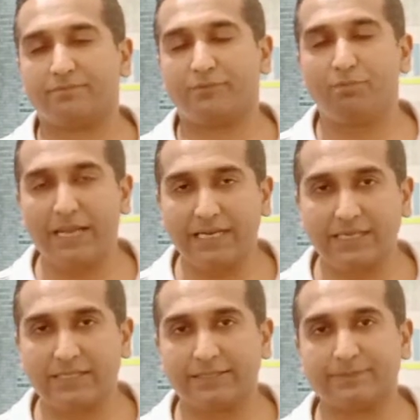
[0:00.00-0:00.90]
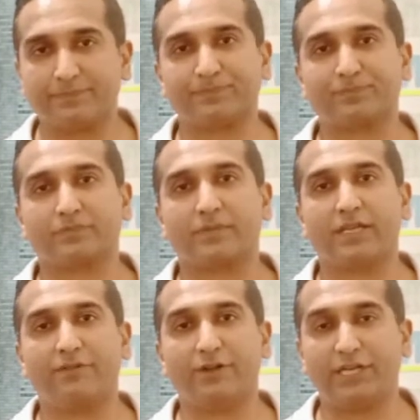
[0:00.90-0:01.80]
milk,
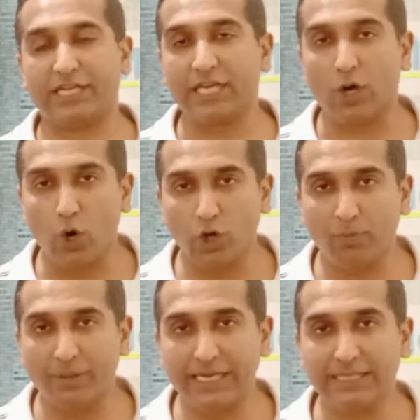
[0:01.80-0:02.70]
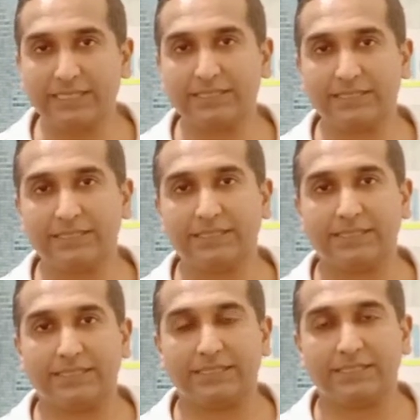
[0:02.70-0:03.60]
if you're taking whole milk
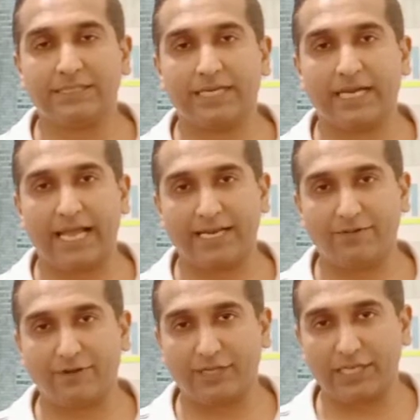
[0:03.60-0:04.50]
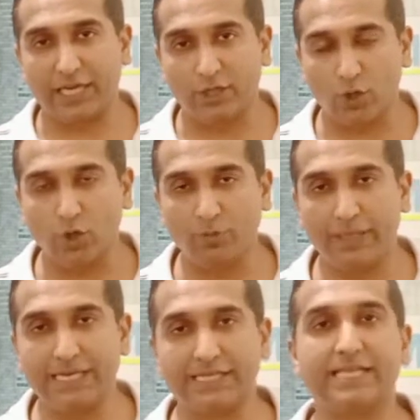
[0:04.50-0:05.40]
and if you're taking toned
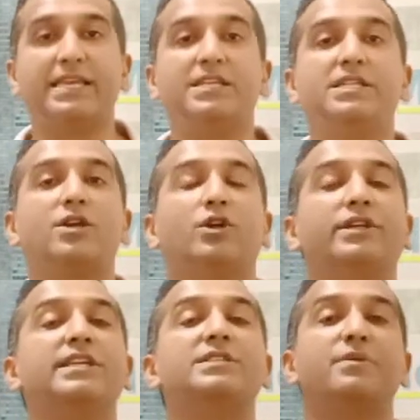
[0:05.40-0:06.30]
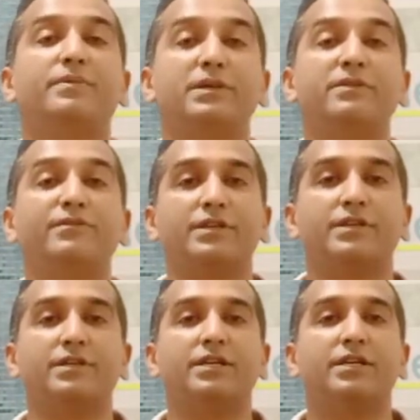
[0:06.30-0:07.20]
milk, the energy contents may be
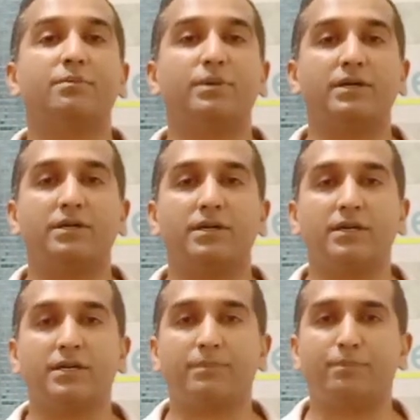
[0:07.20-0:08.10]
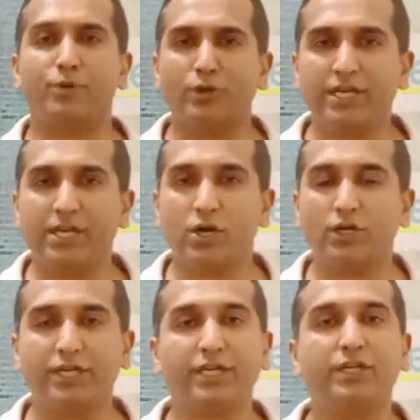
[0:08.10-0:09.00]
different. The protein
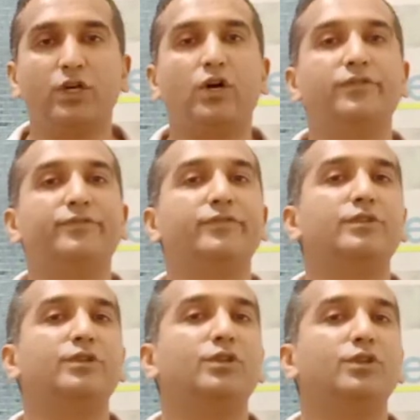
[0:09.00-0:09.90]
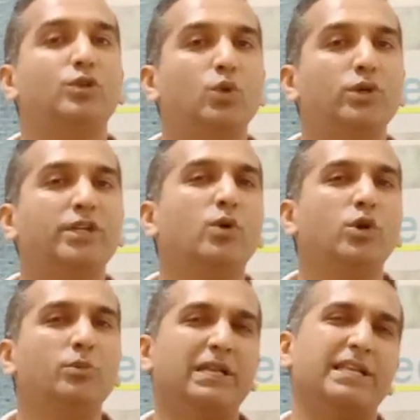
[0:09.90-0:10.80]
content of toned and
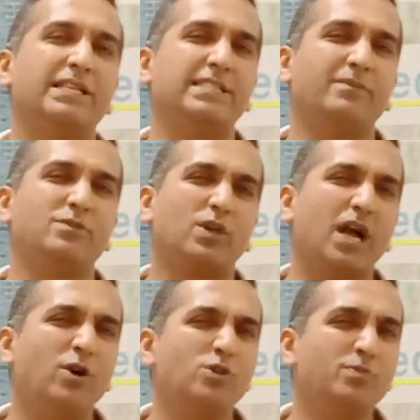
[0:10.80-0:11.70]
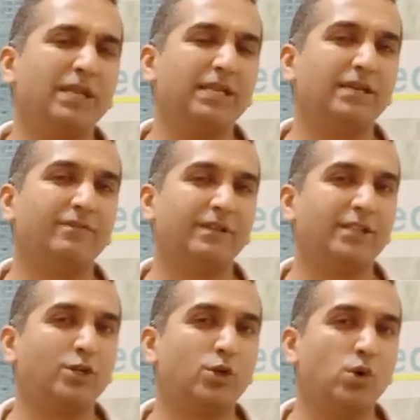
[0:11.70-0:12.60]
whole milk is same. So cow's milk,
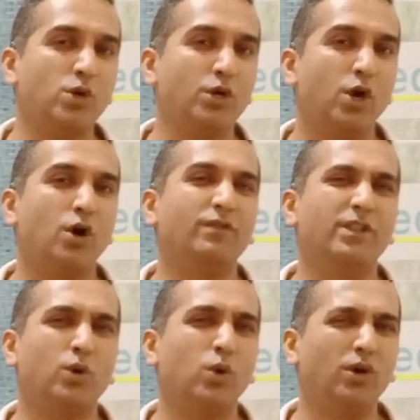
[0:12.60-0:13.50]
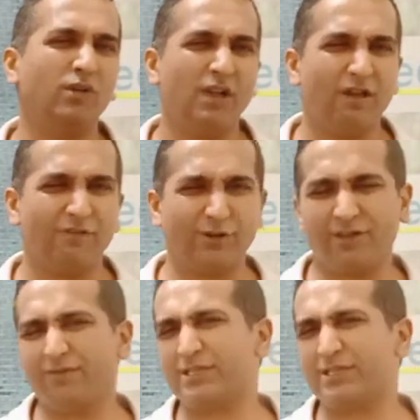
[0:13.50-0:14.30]
whether toned or whether whole, would give you